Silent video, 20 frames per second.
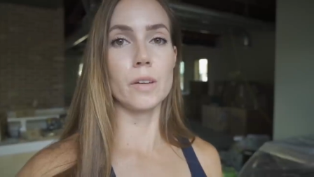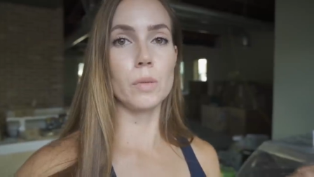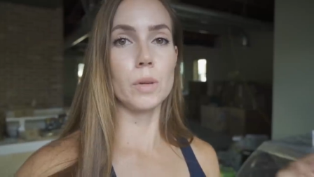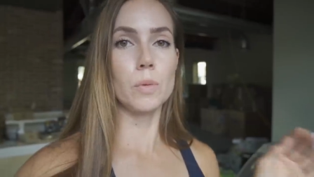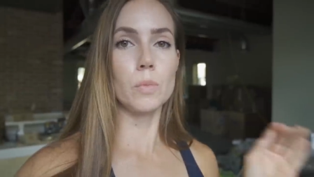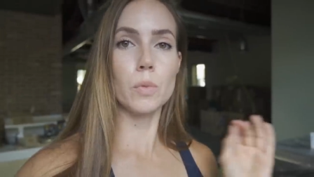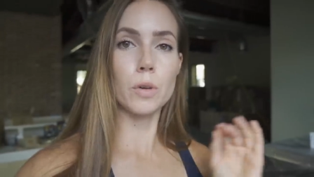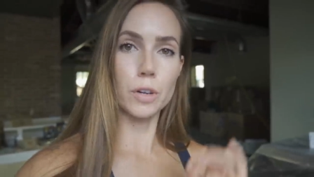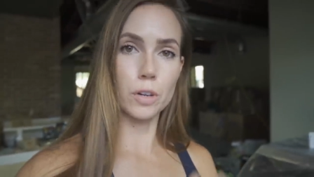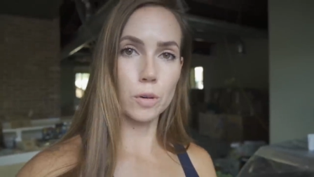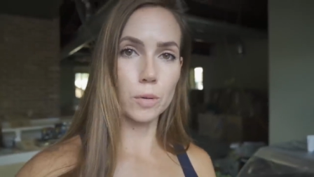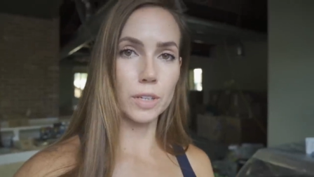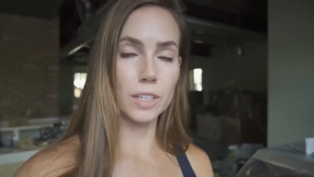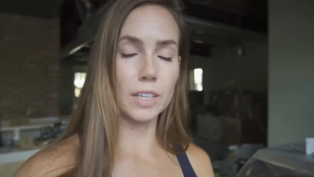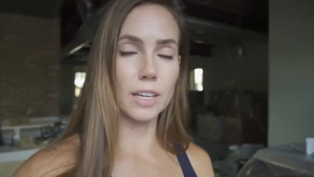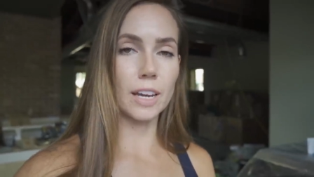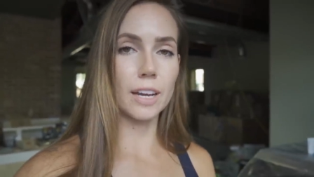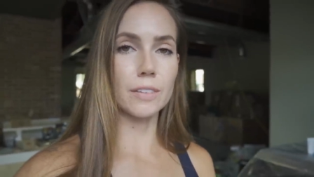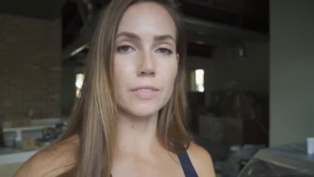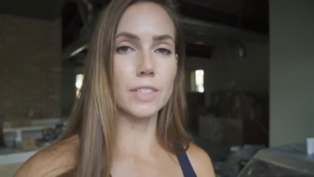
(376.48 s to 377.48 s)
that we weren't going
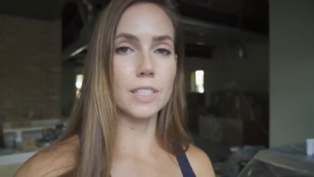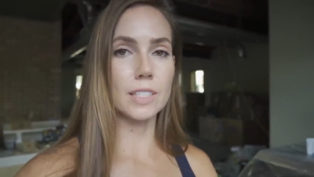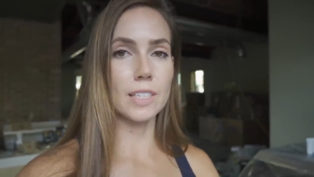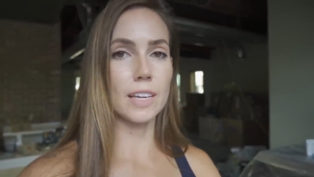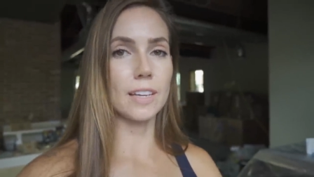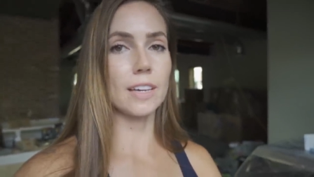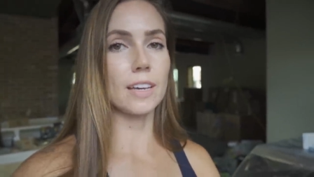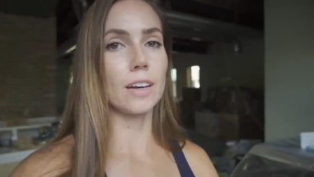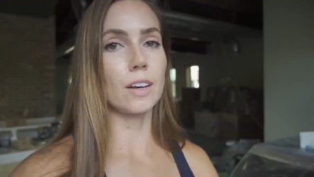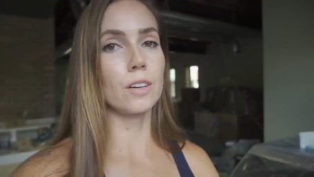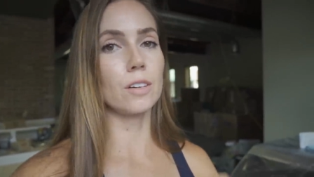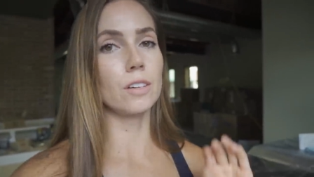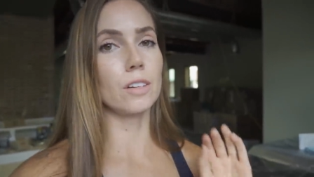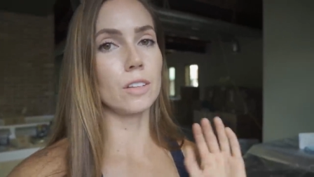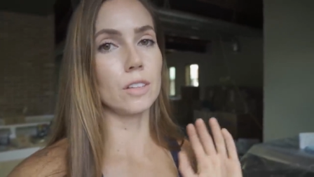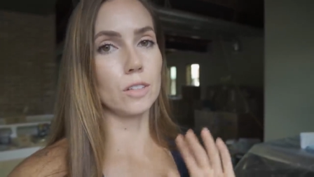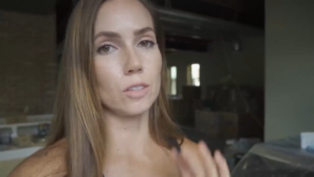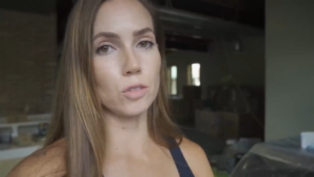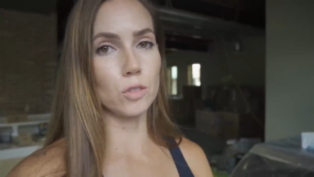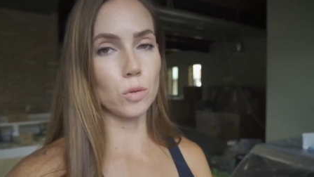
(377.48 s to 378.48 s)
to have to take
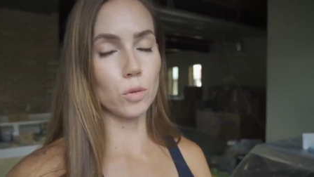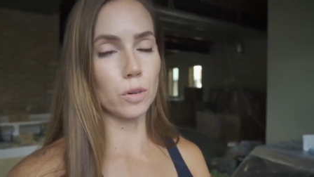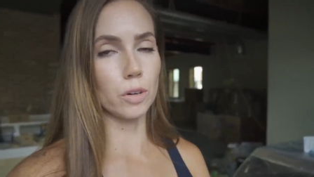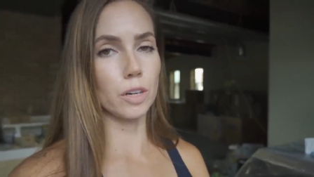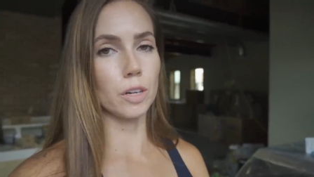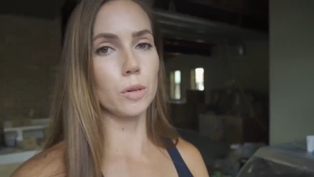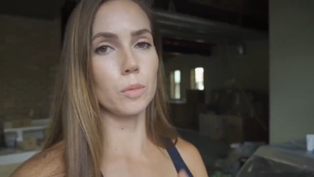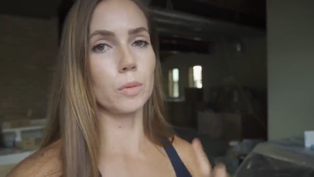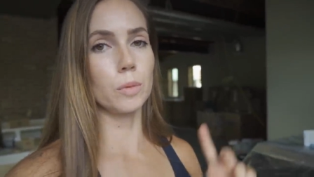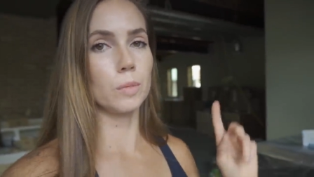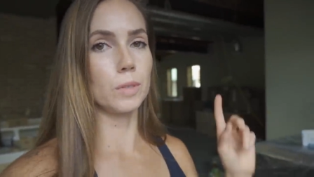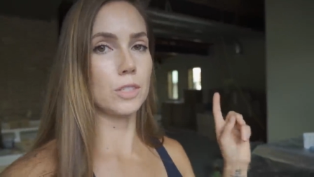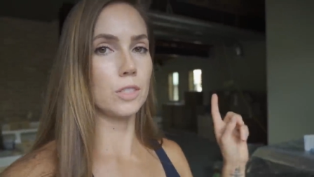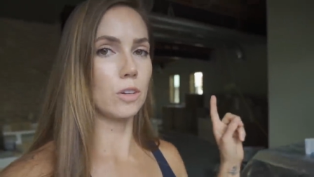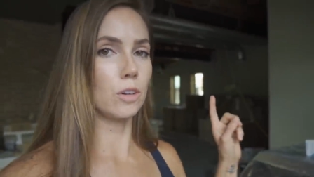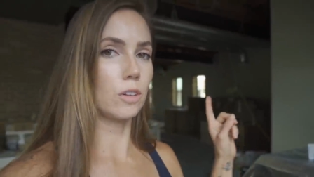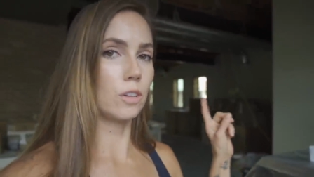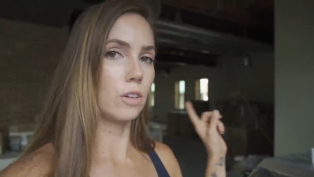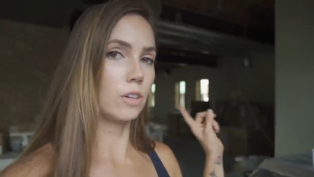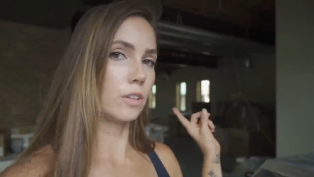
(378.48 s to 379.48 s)
out the door when we
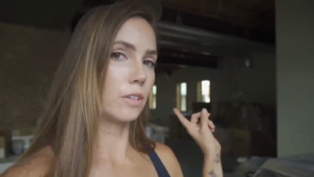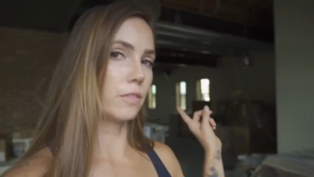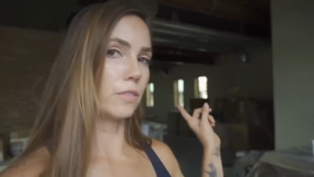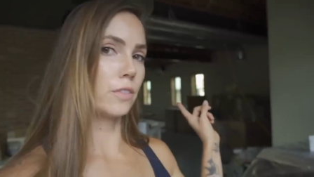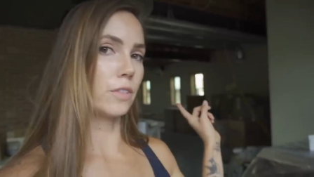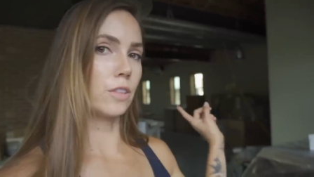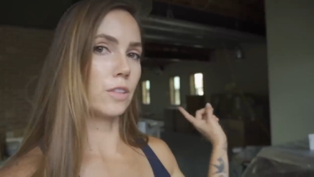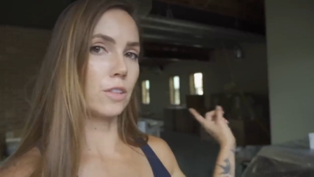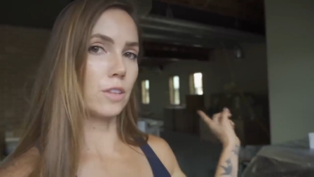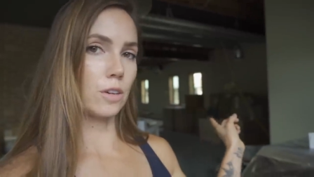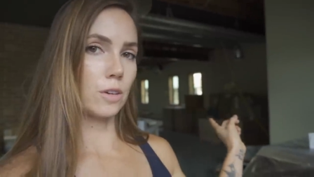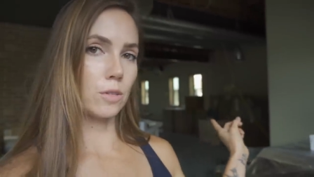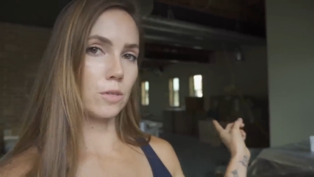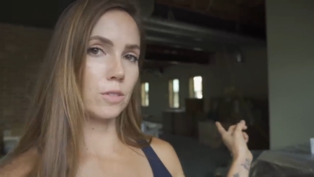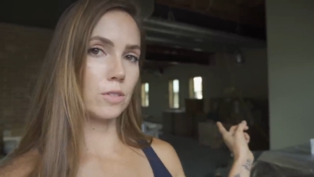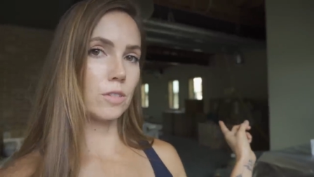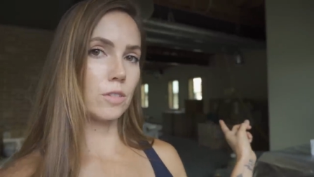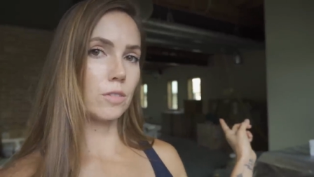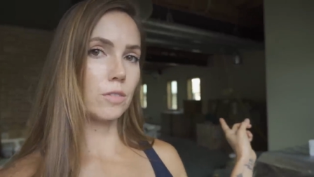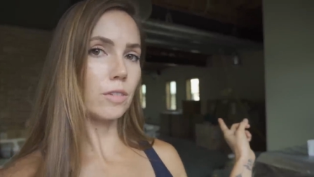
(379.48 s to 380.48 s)
saw all of
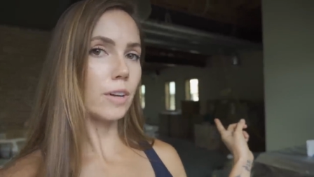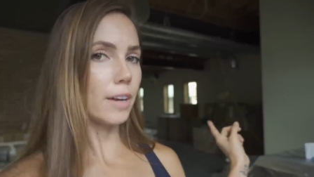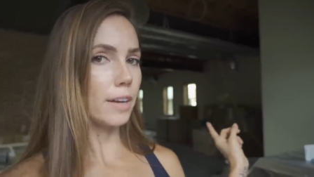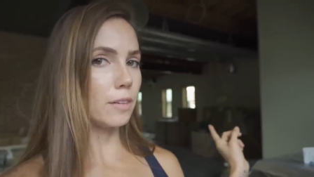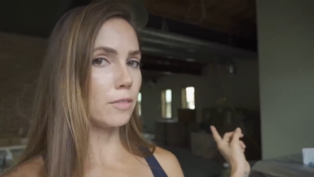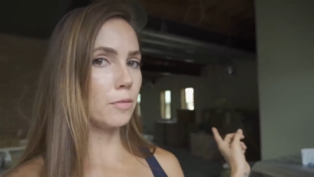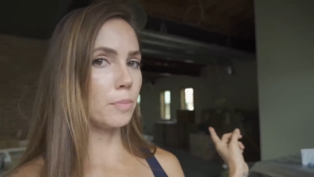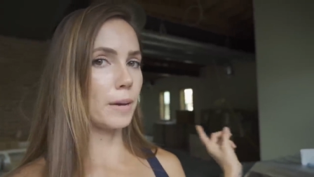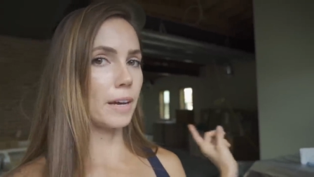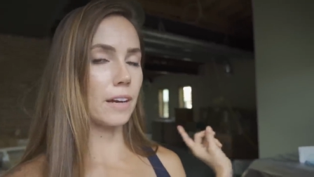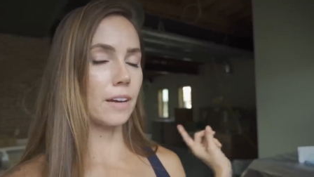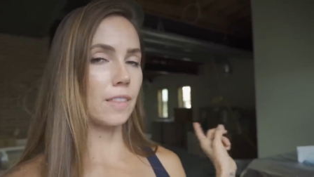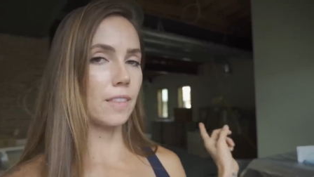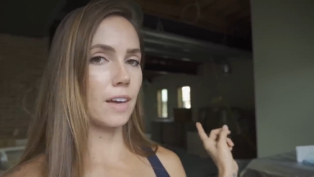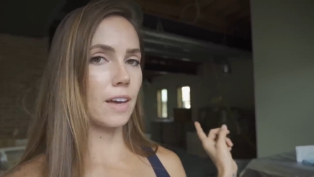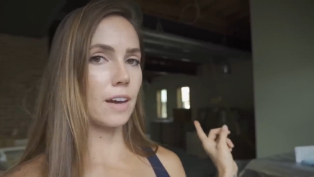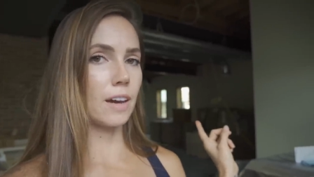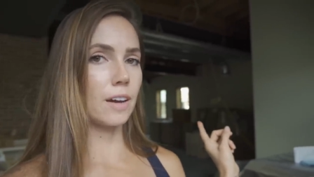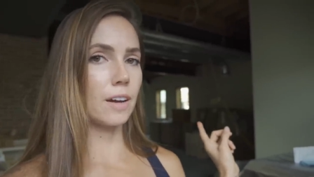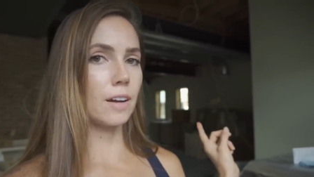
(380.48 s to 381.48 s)
those arrive back
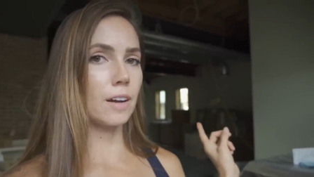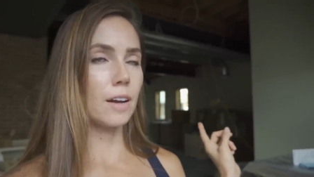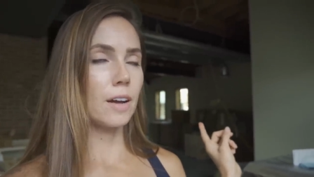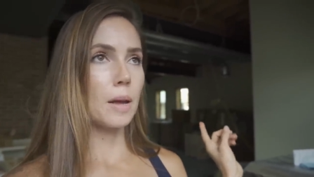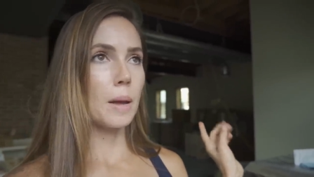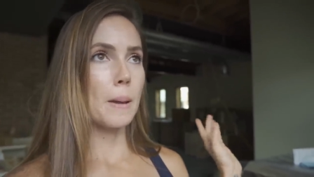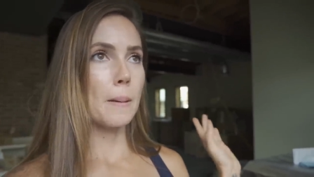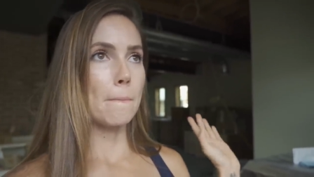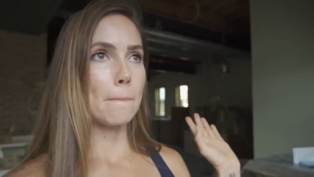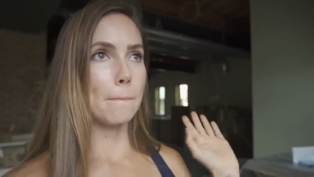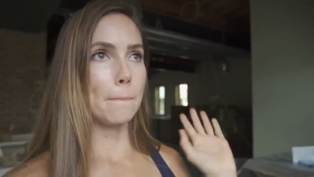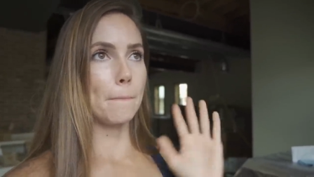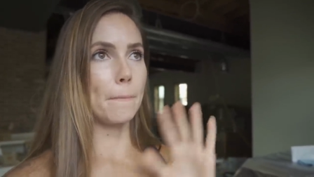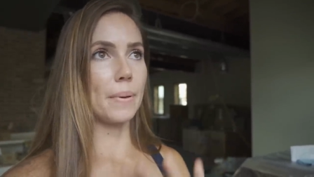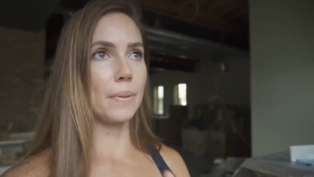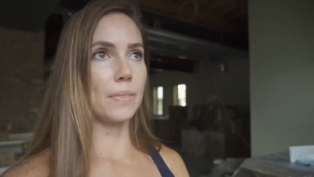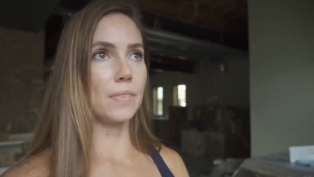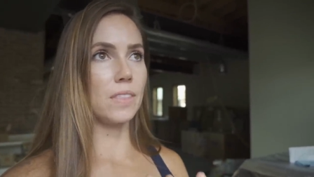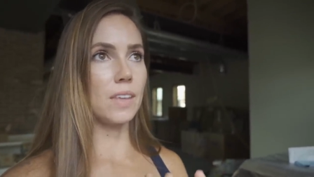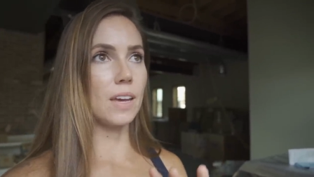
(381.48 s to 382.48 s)
there.
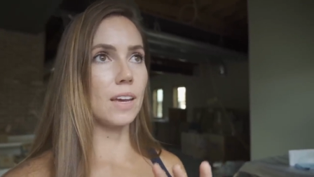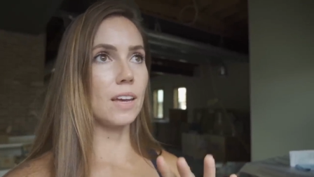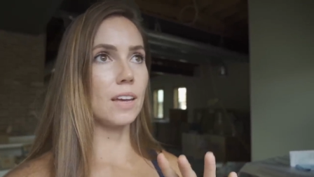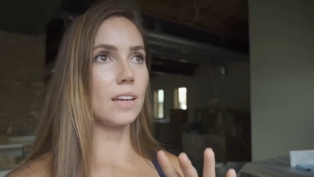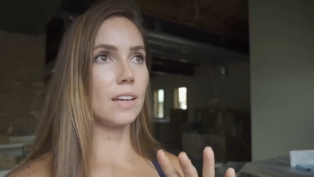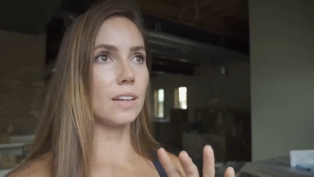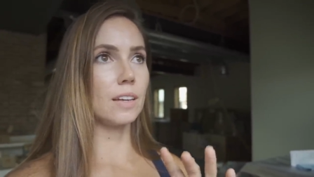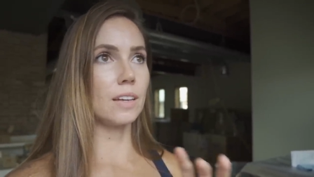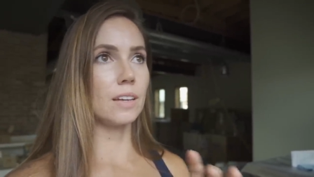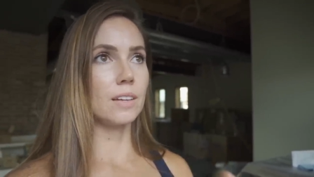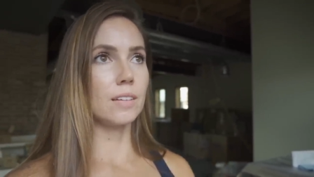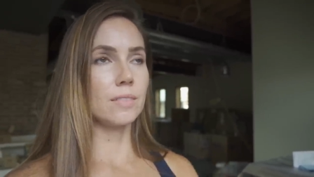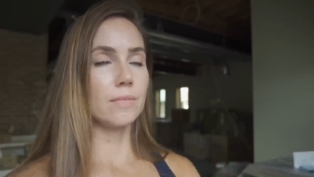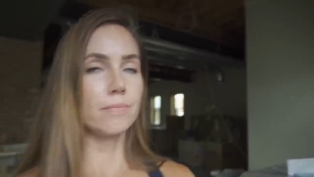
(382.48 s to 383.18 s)
But then